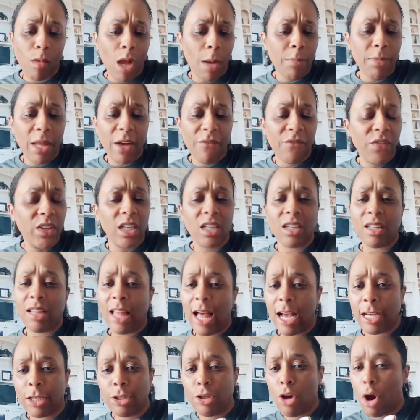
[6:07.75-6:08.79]
I'm not finna
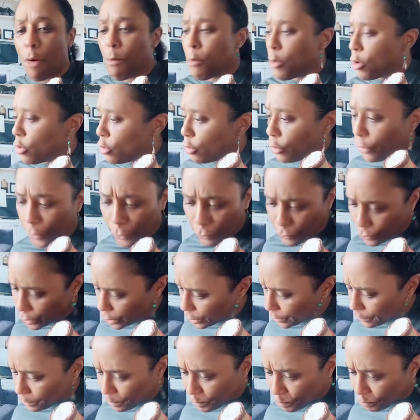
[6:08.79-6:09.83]
clock your
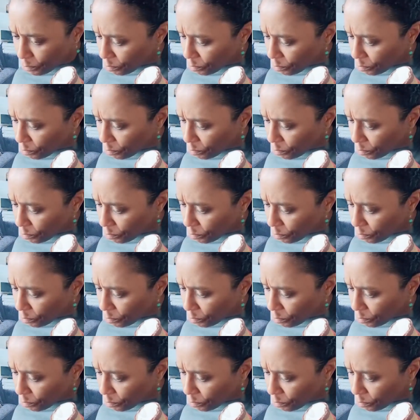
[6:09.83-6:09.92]
moves.